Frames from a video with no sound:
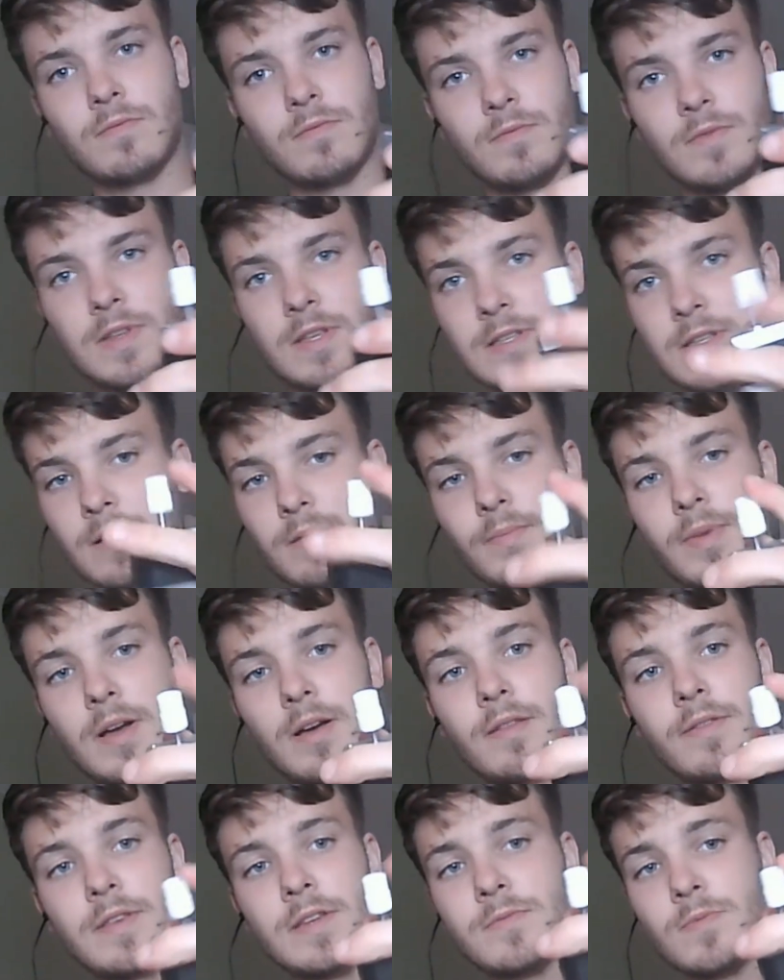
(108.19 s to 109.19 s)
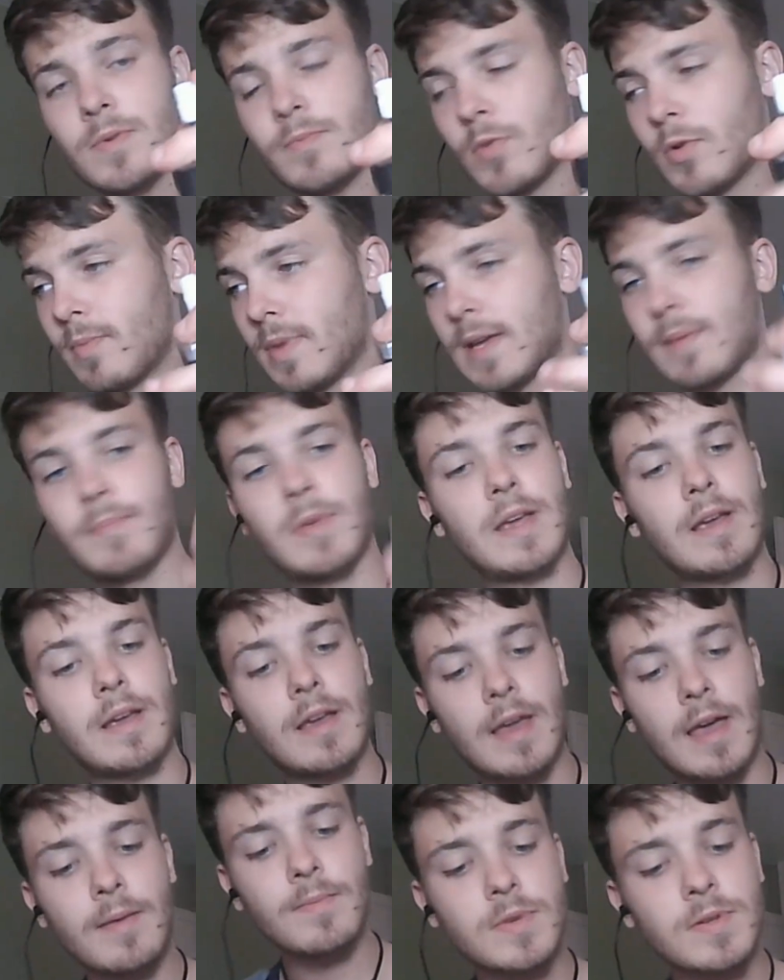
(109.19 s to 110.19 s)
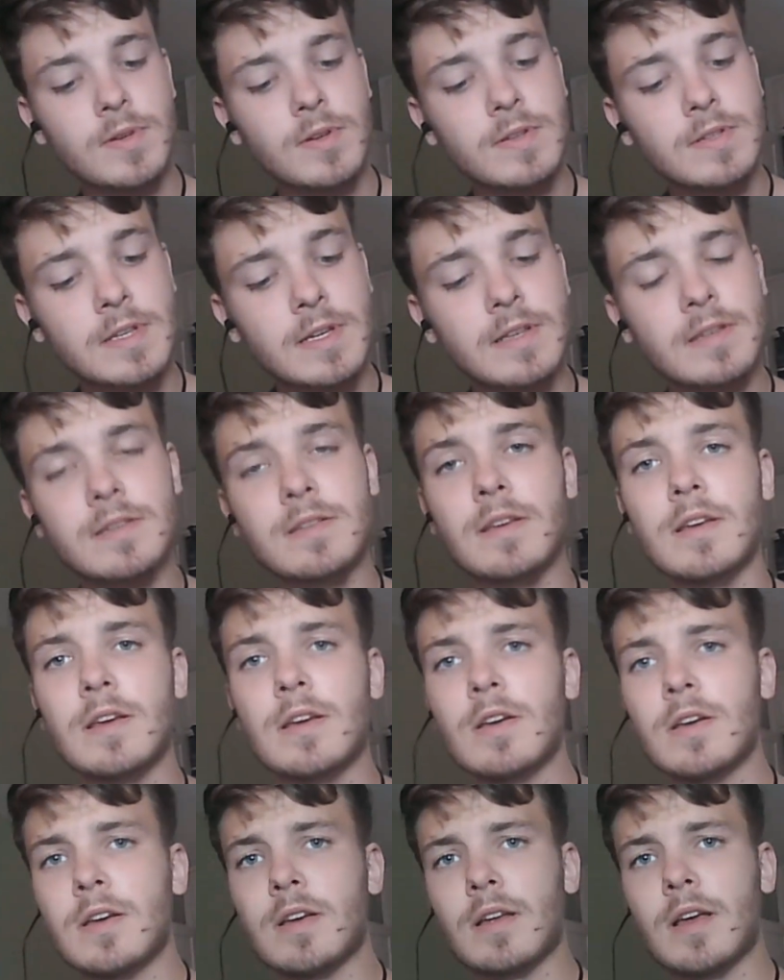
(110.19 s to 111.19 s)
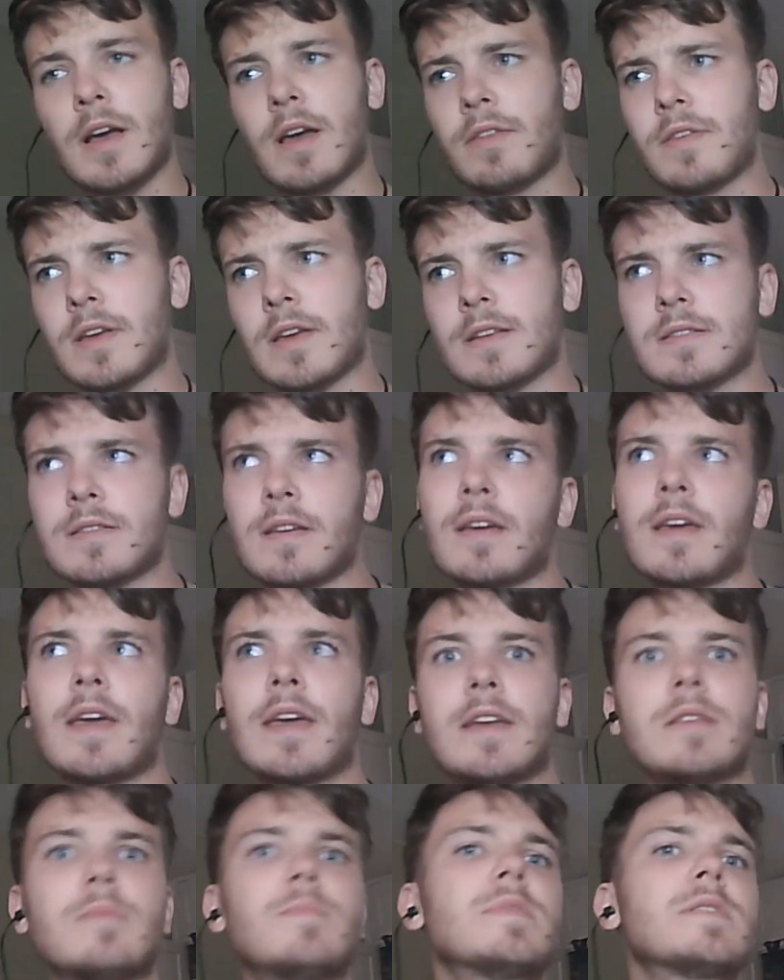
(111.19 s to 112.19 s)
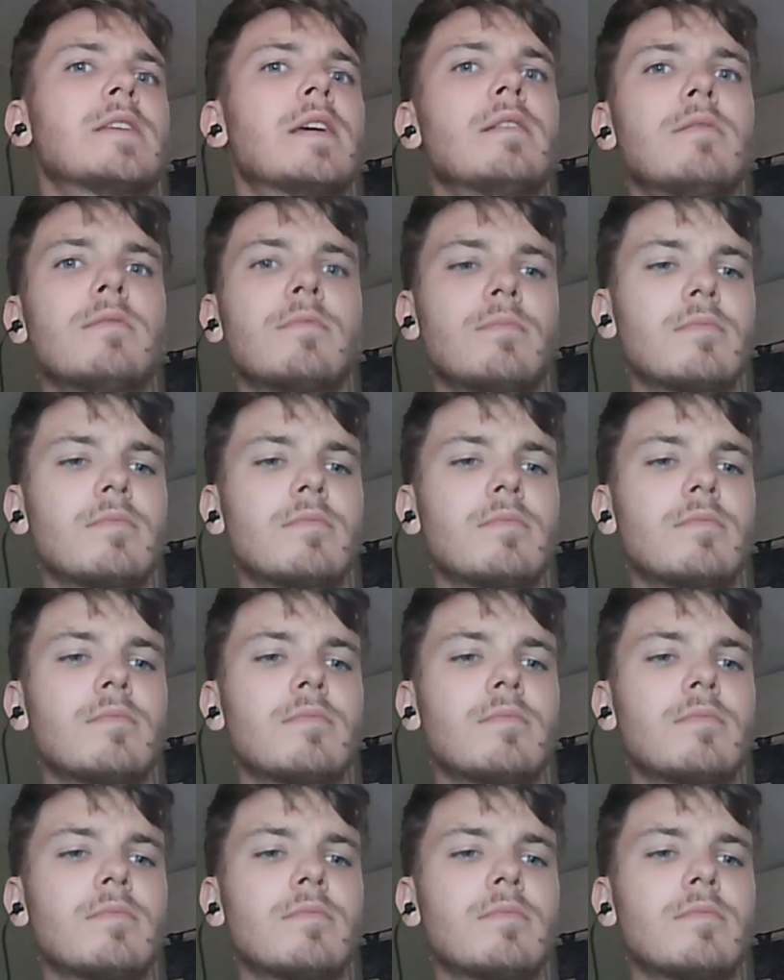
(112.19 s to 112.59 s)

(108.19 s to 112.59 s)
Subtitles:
with its little part, this one will be being kept because it is, I think it's like 80%,